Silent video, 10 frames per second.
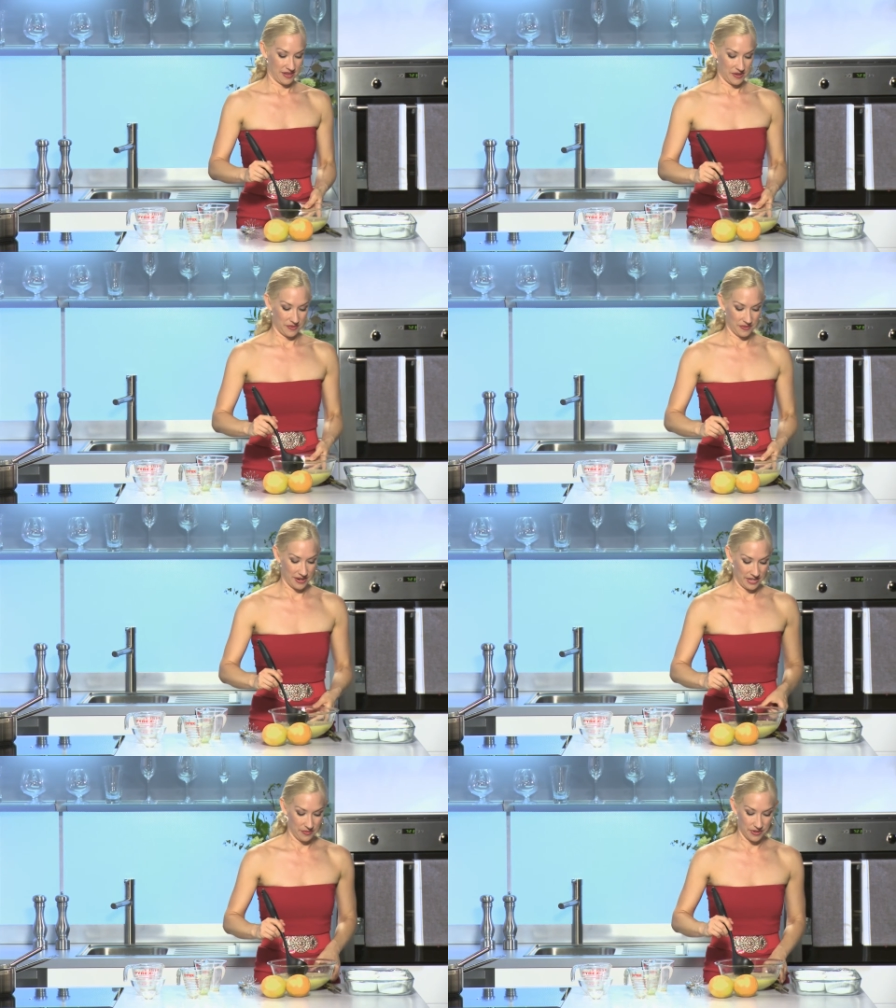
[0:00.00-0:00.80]

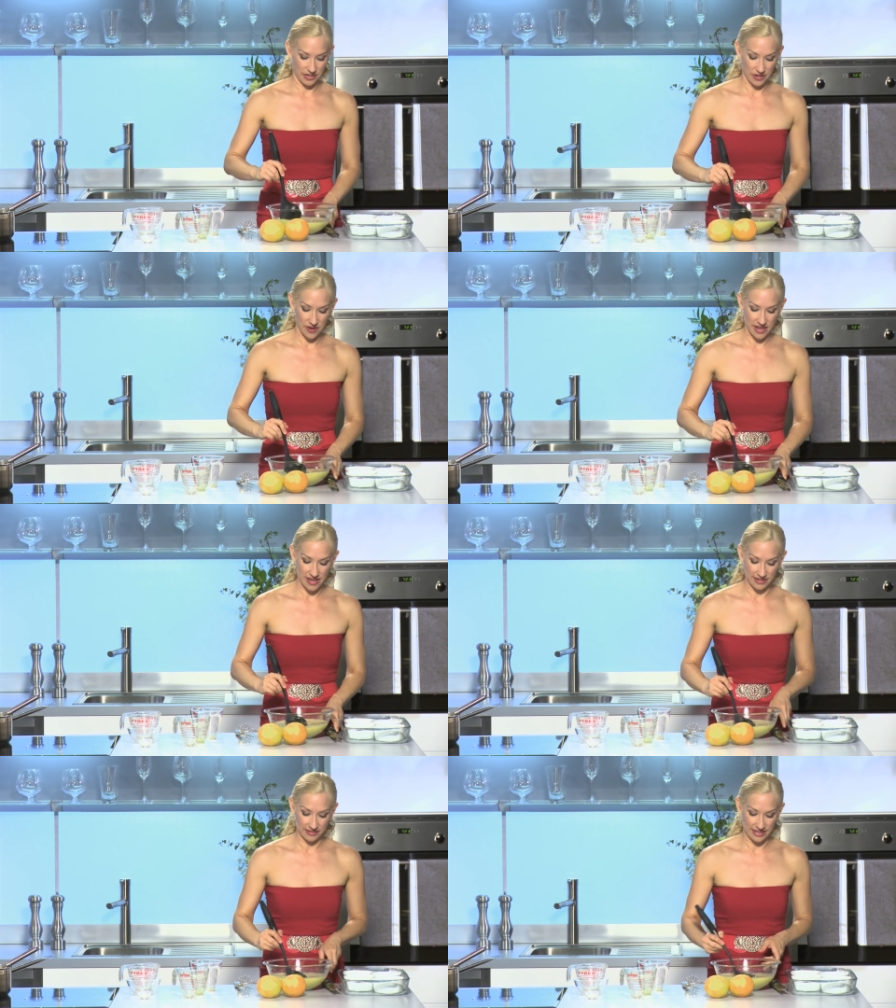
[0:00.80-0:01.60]
Alrighty, we're gonna go
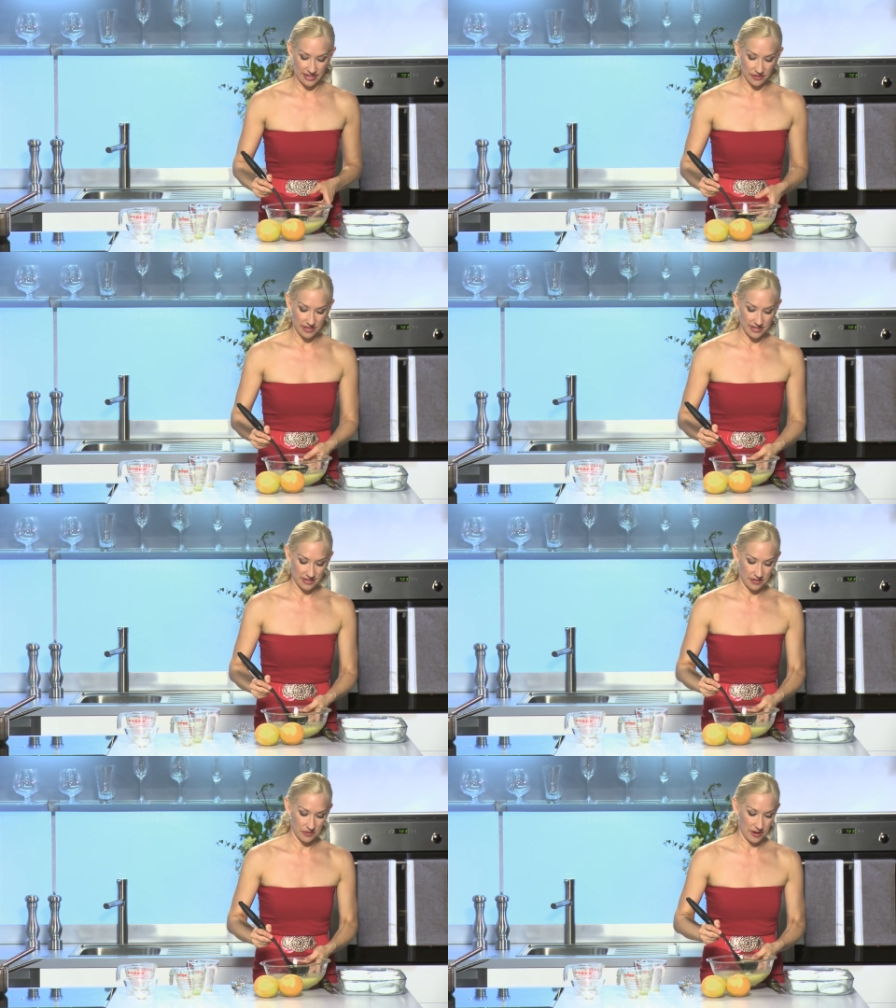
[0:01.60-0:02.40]
ahead and ladle these
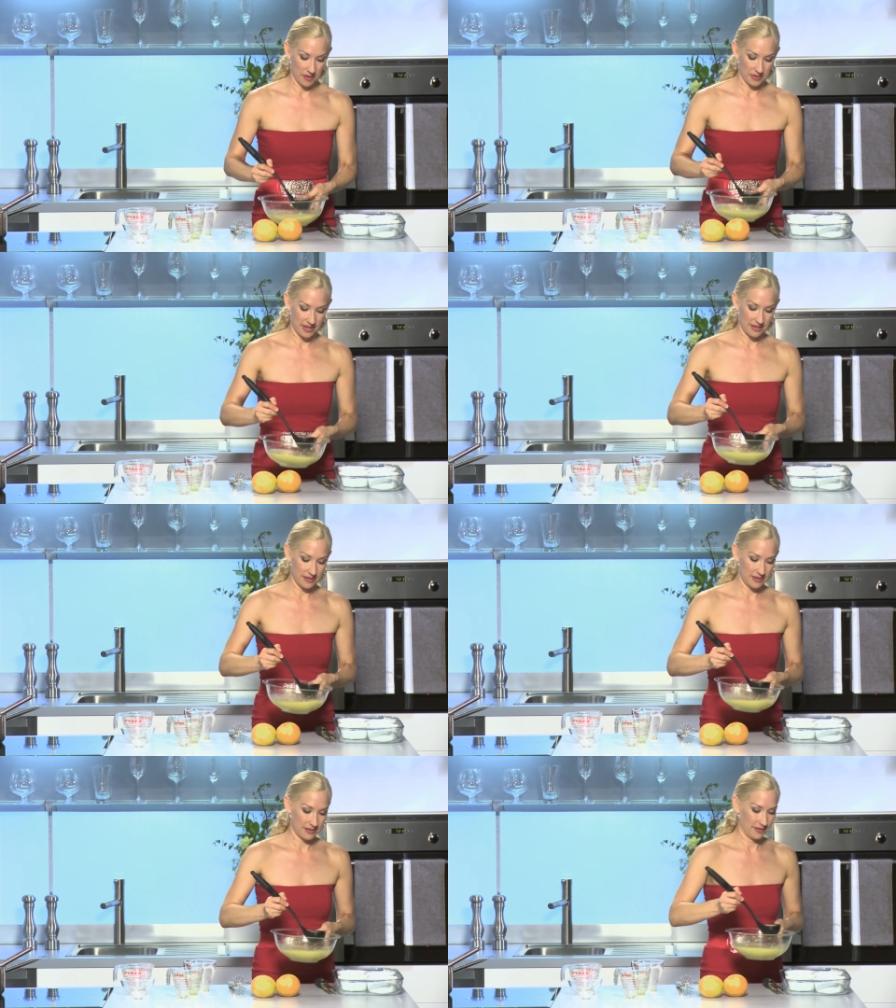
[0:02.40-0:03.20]
into the
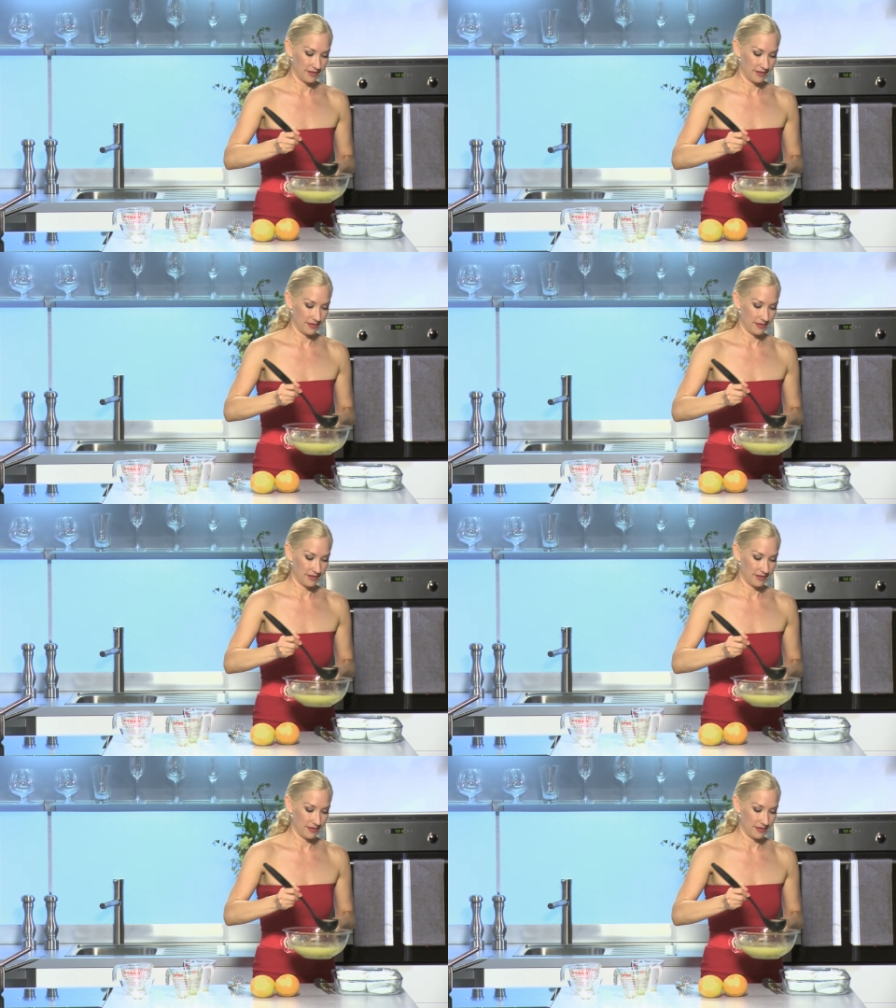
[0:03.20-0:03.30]
ramekins.